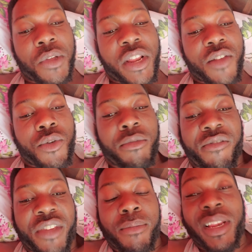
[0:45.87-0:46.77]
That's what me
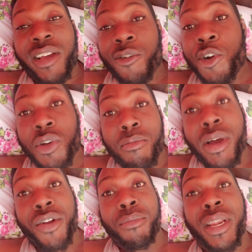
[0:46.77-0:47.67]
feel. Me not run go
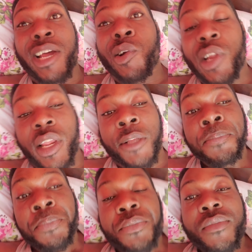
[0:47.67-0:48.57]
married. Me not run here.